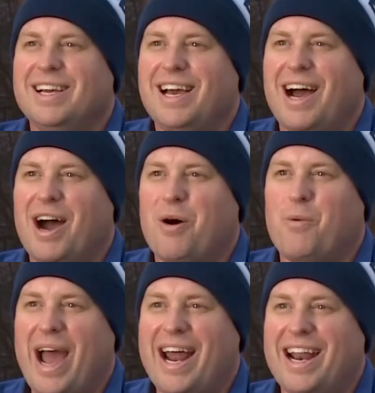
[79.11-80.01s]
uh,
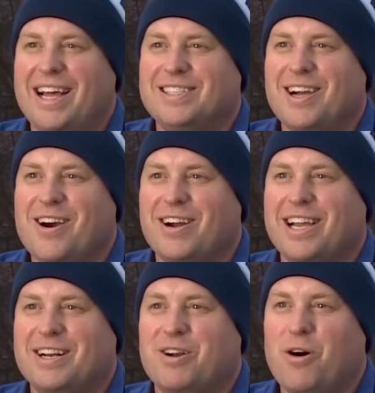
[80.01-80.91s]
wet and dark
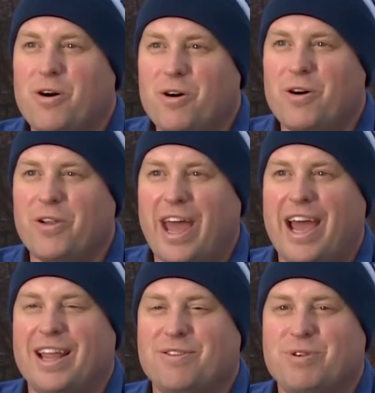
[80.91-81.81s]
and cold
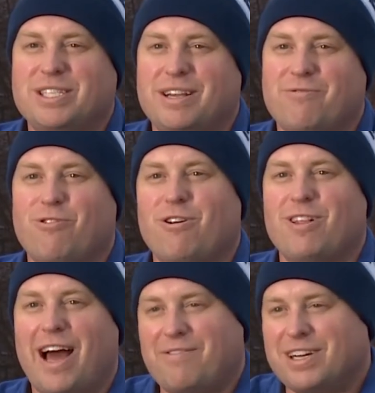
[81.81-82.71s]
and the reason for a
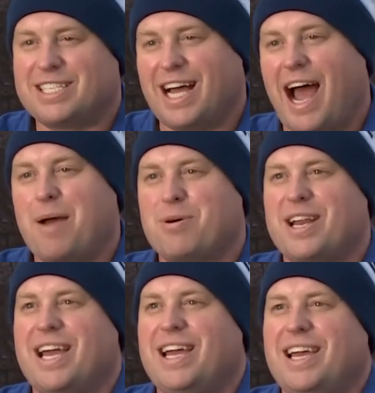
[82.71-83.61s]
lot of us to
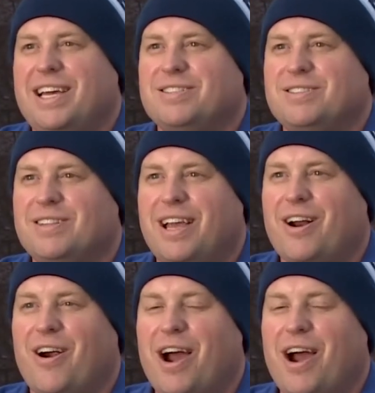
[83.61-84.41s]
hibernate in, in our